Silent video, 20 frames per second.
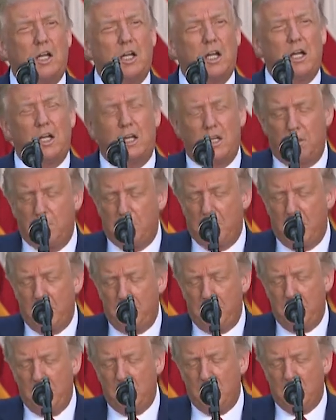uh,
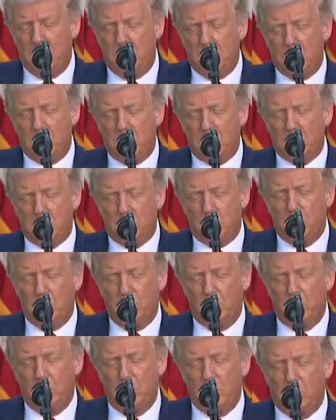but so you you
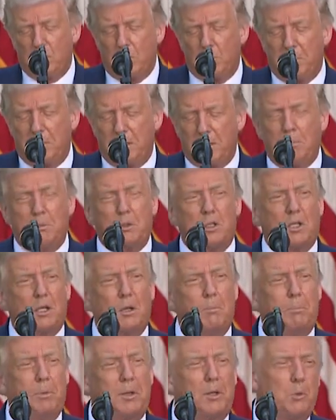will see a
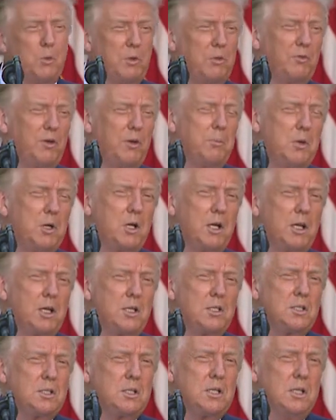new upward
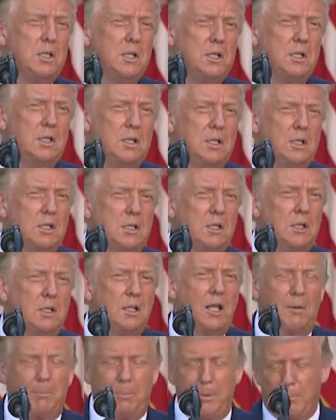trend
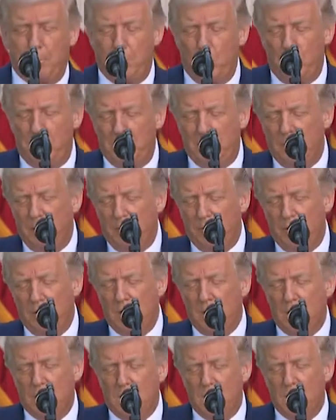going
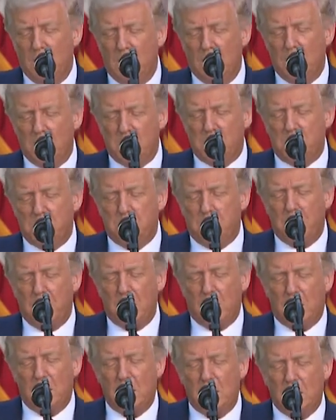against mm. China
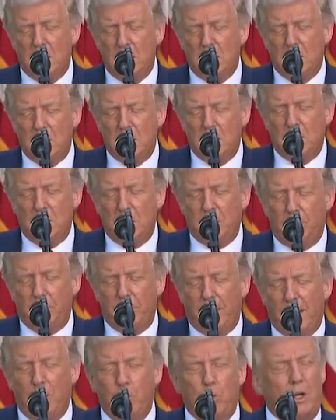uh, in different
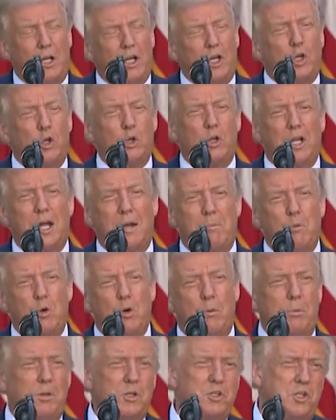ways. Mm. So
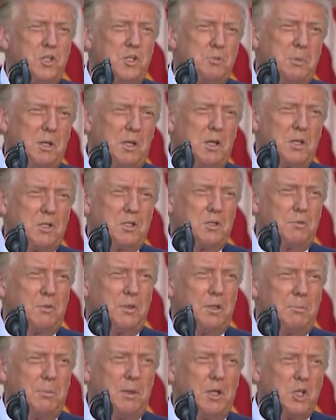it's important for
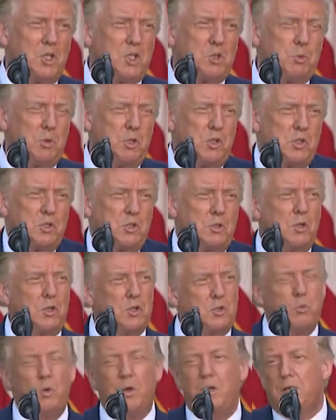ASEAN to,
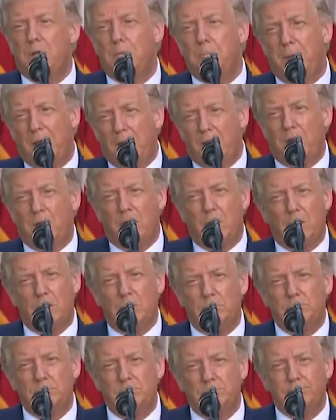to stay
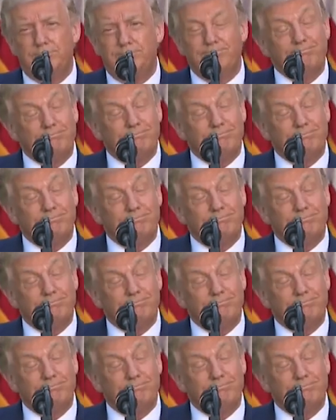together,